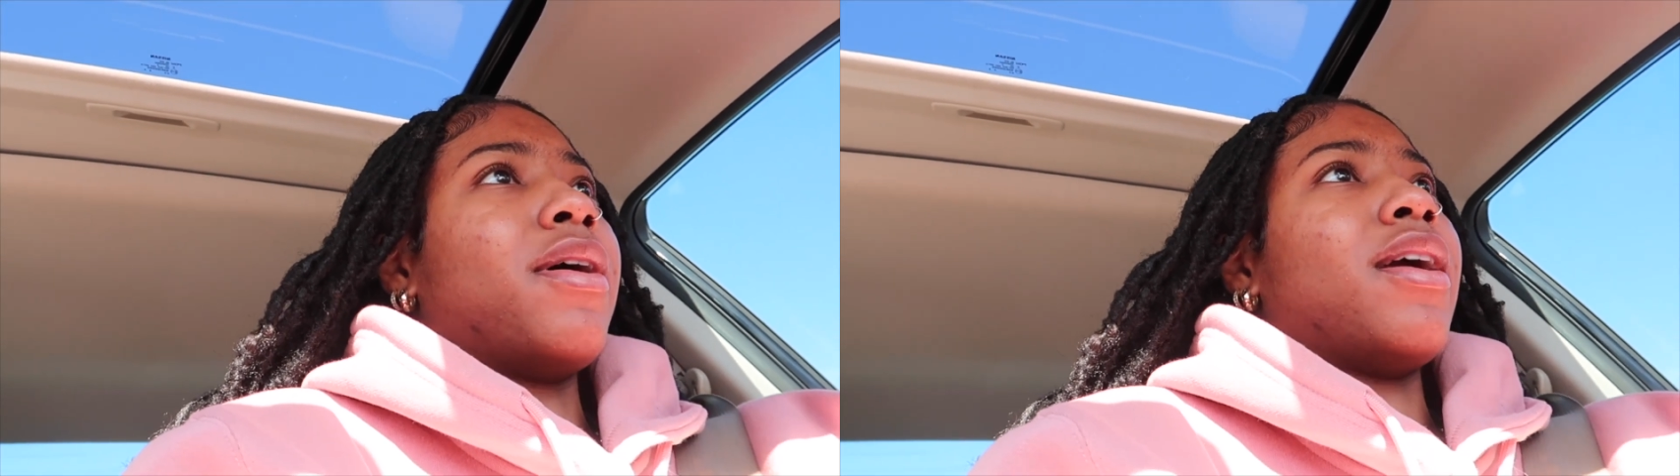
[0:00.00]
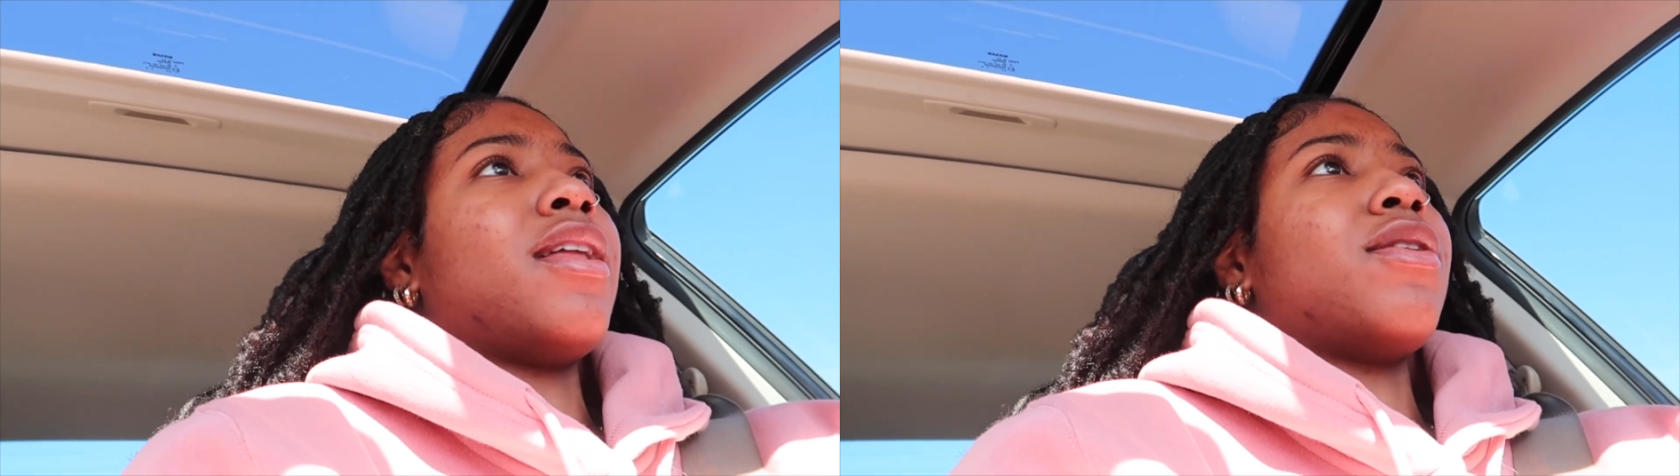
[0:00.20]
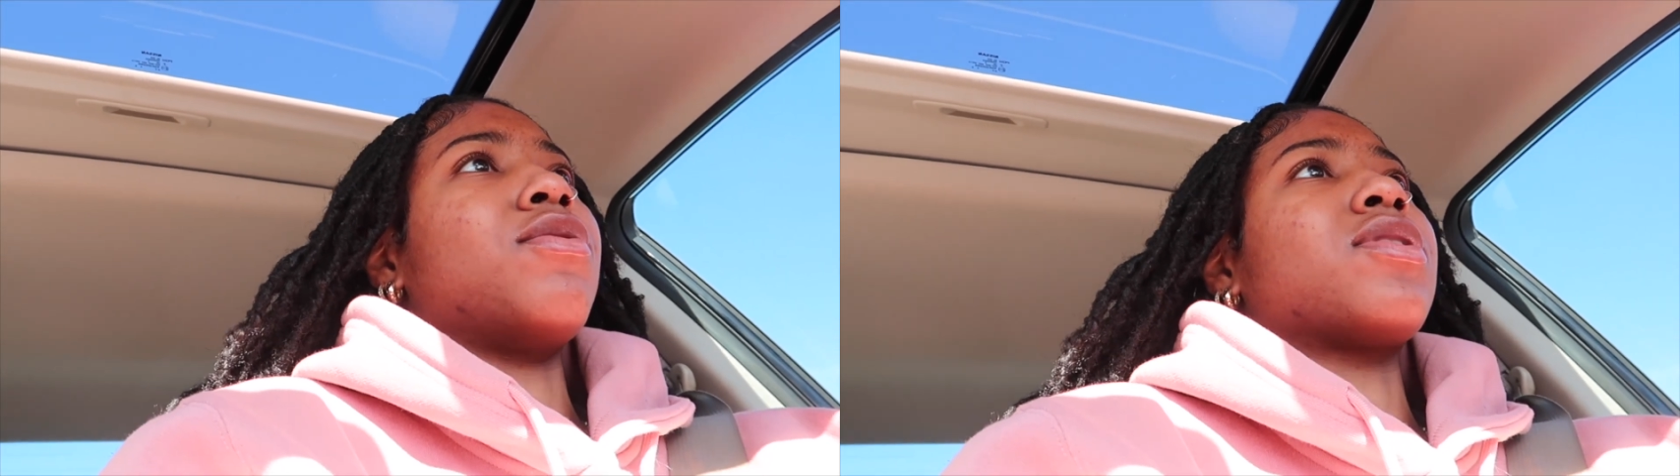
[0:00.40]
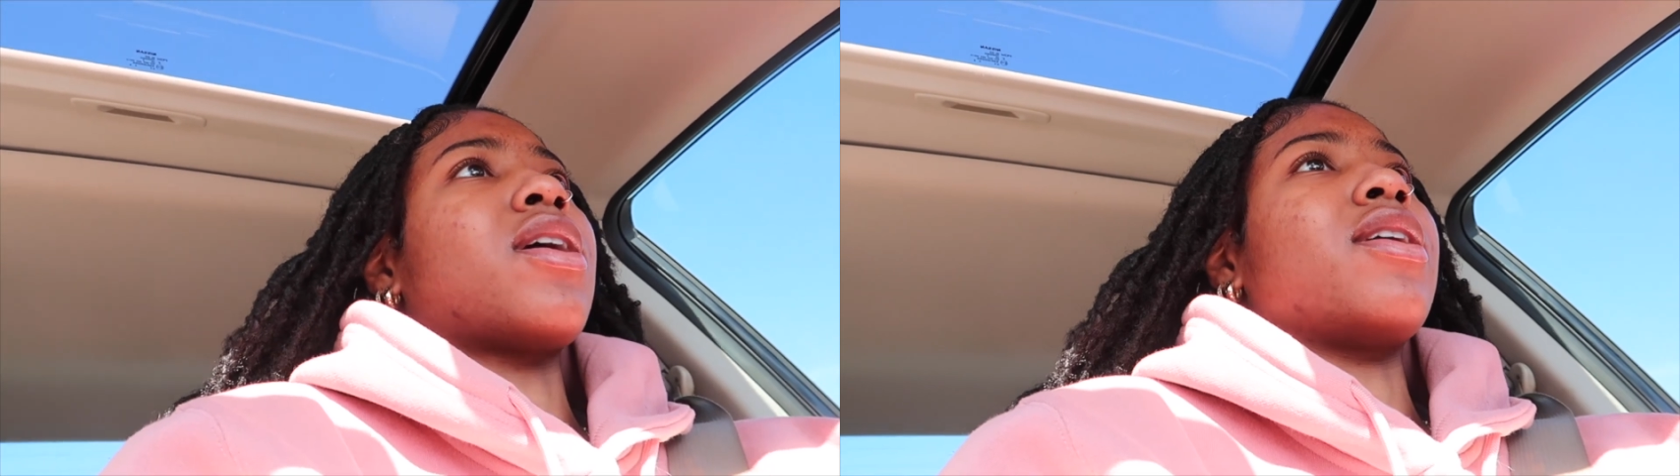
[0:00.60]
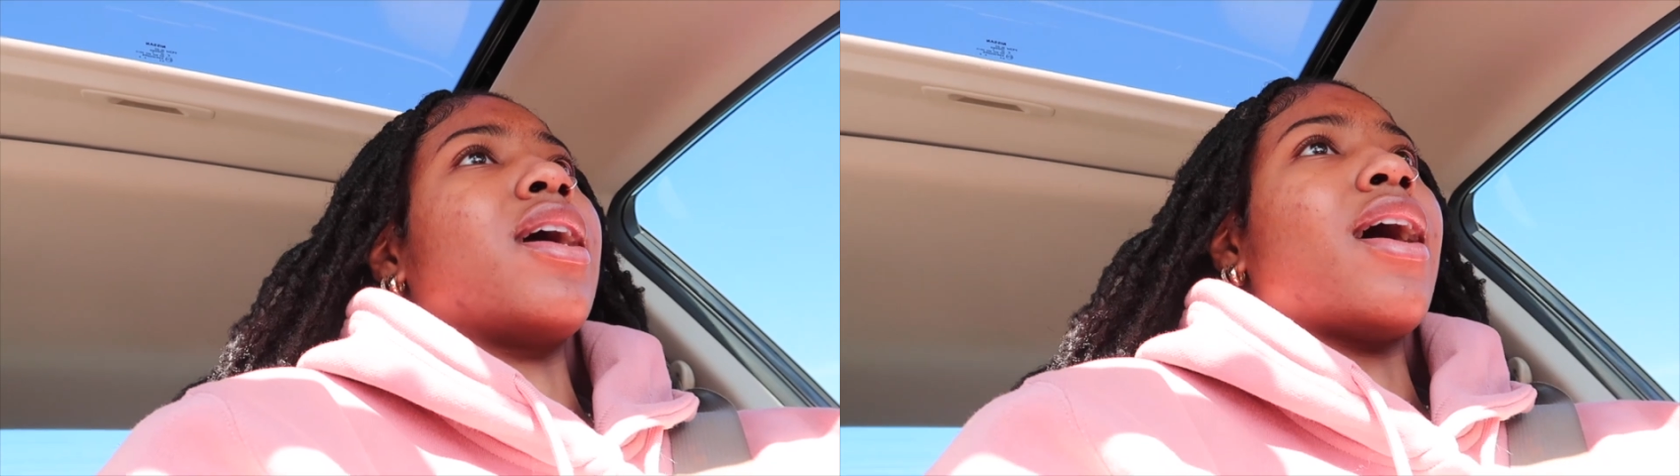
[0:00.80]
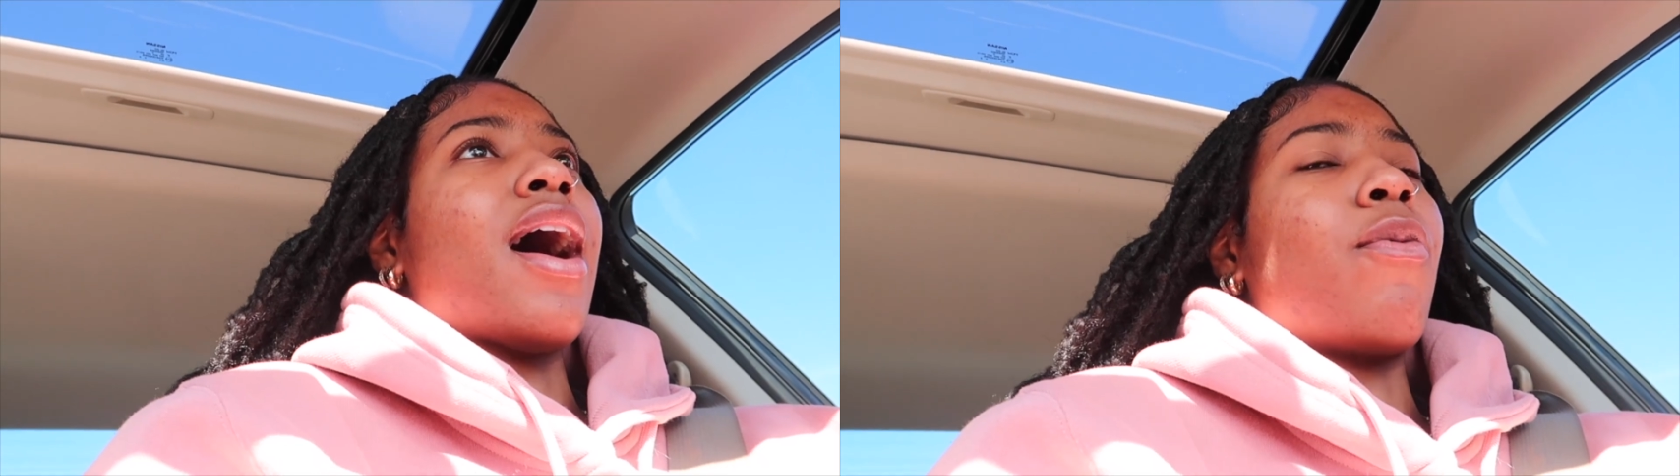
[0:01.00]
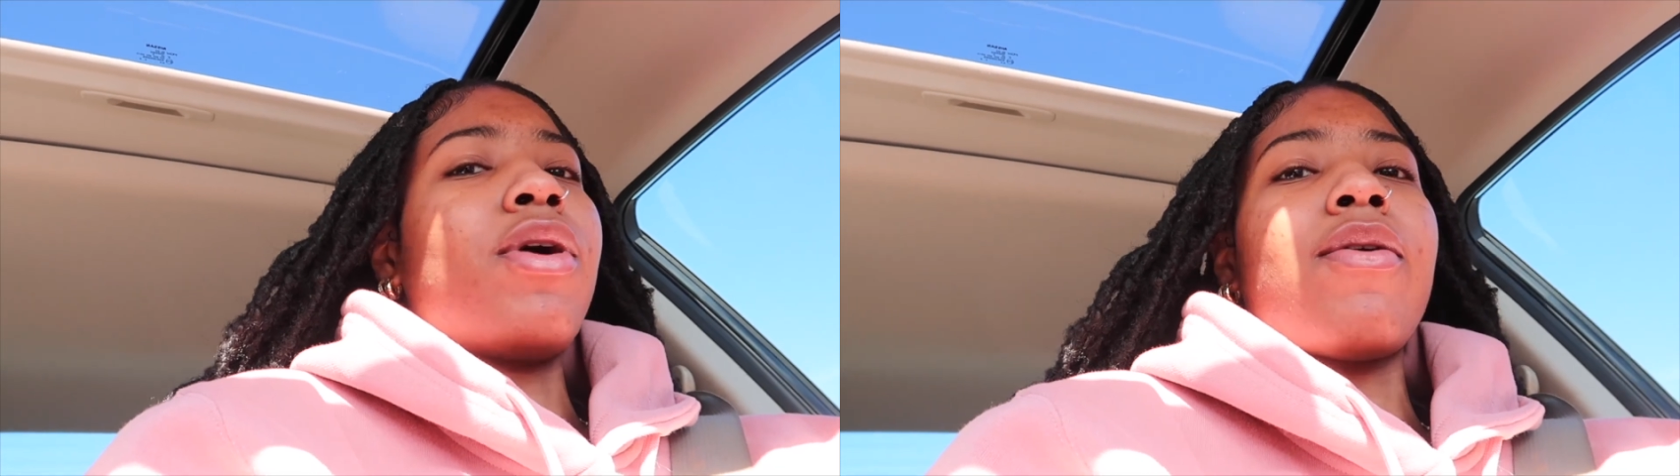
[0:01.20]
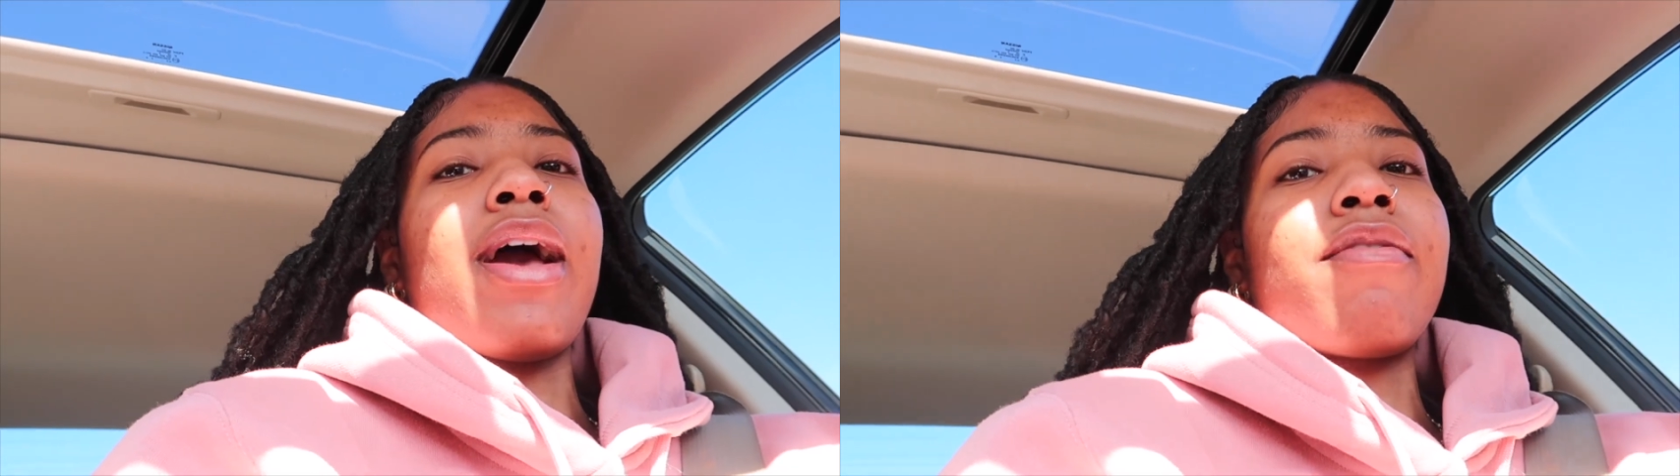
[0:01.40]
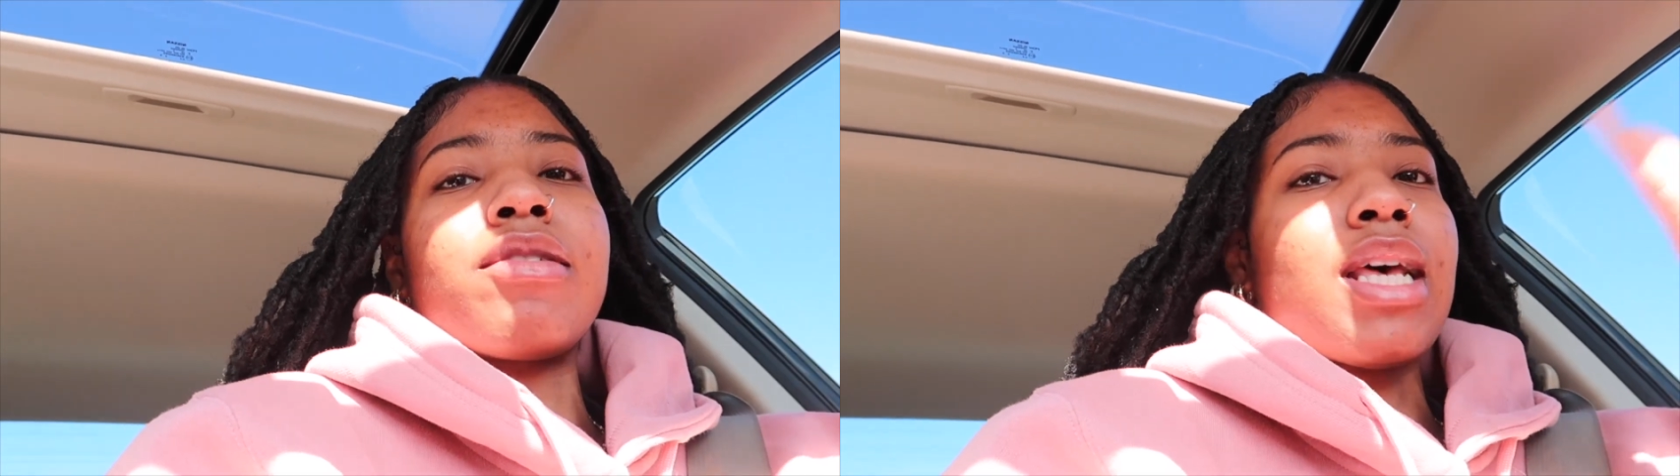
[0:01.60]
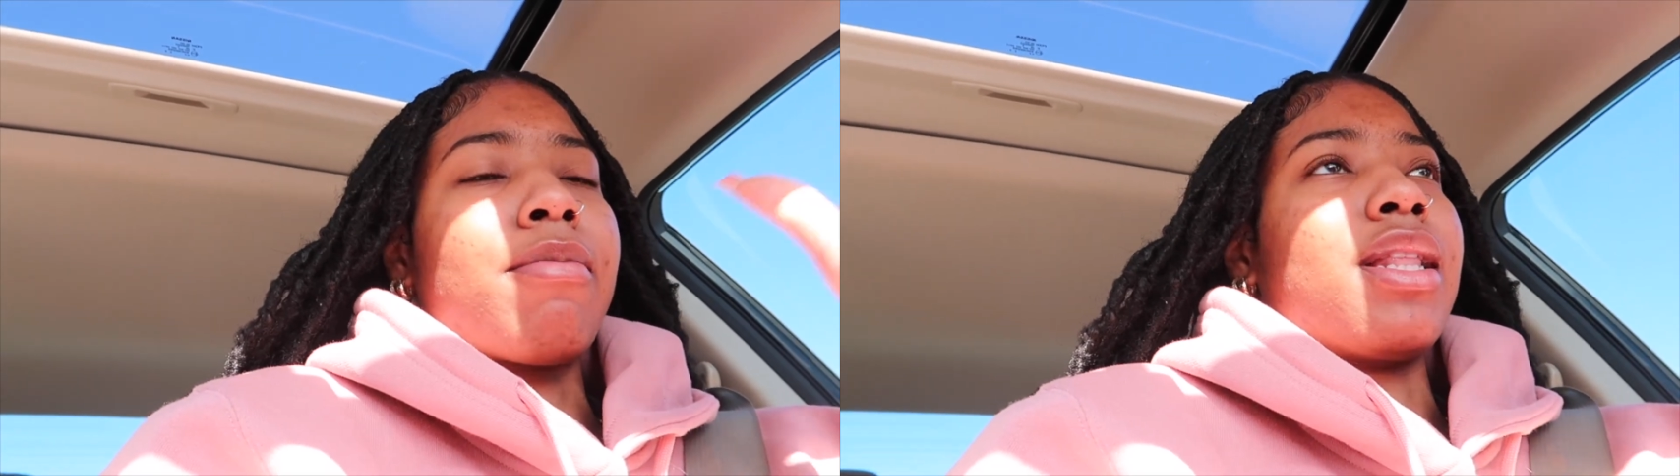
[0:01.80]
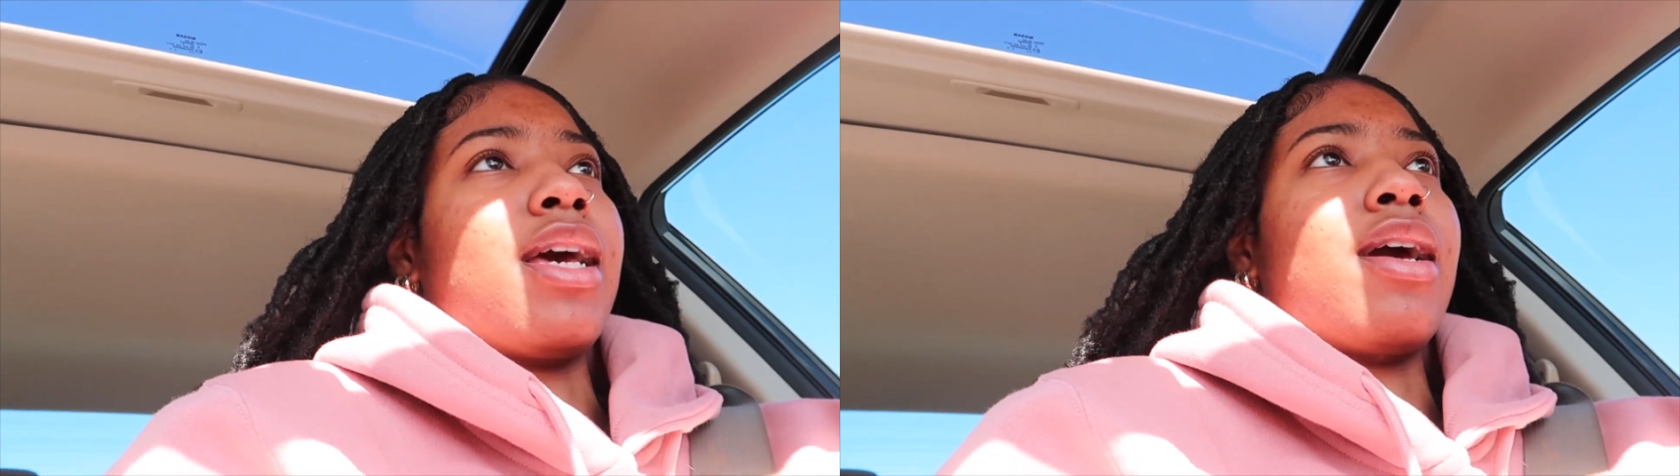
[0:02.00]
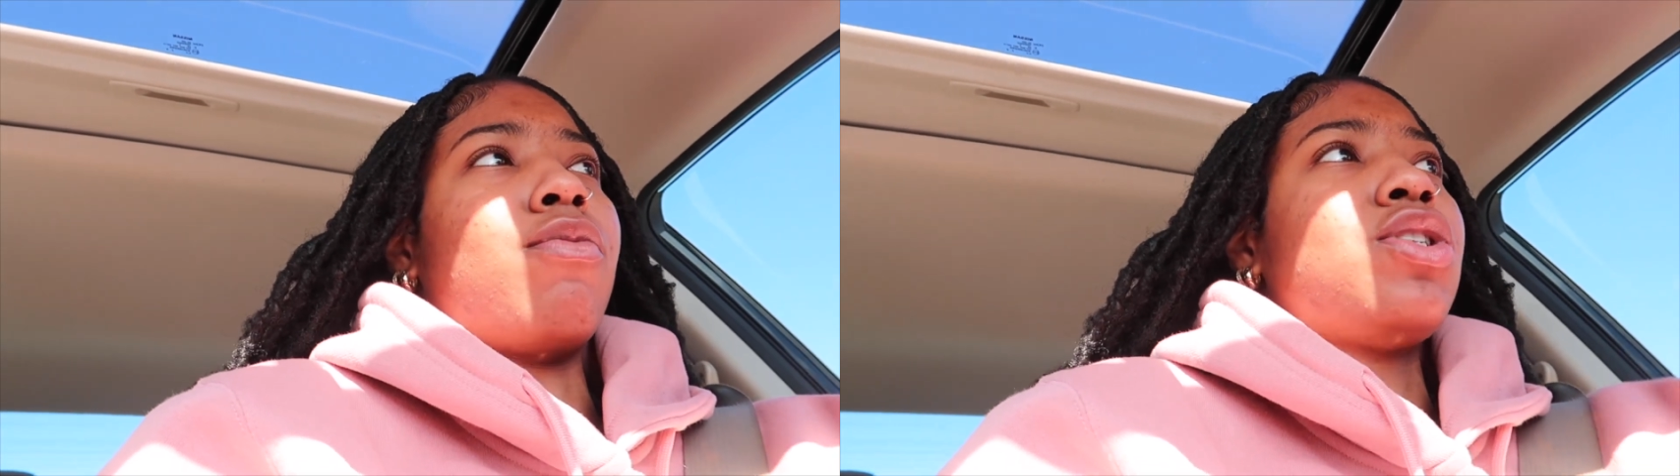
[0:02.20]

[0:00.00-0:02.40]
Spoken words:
But anywho, so yeah, we don't have no time to lay up.